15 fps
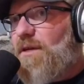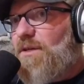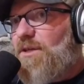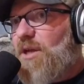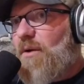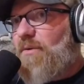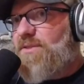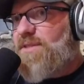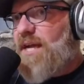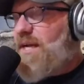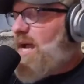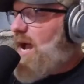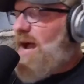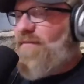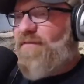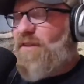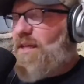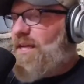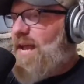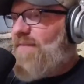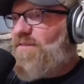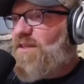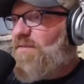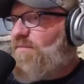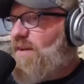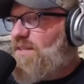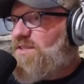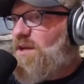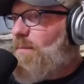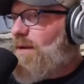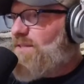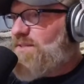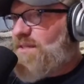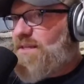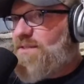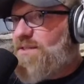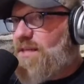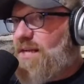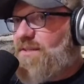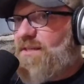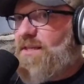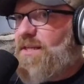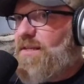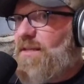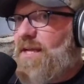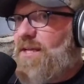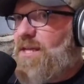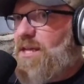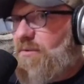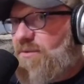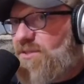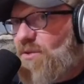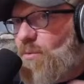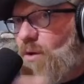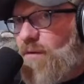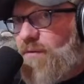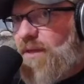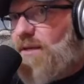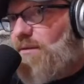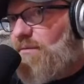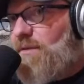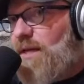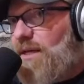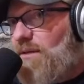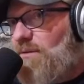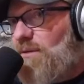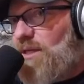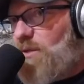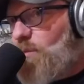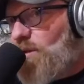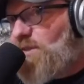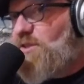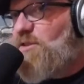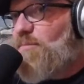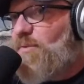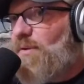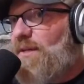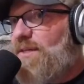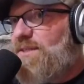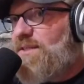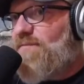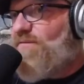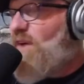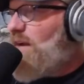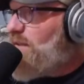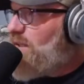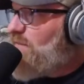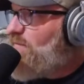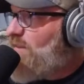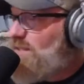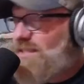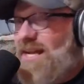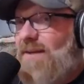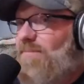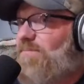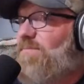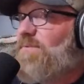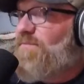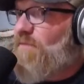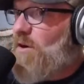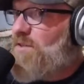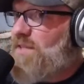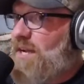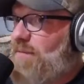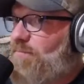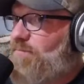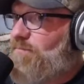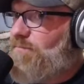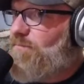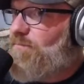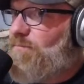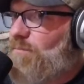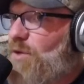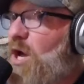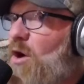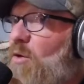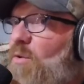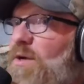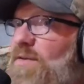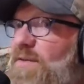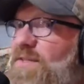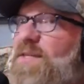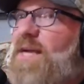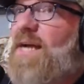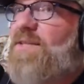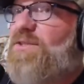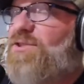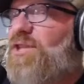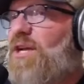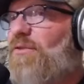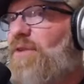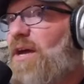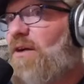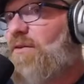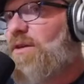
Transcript: It was like, I feel like I have to confess all my sins, and I did it. Like, he was the one that he went to the police and finally confessed. As far as I know, this guy's in jail now.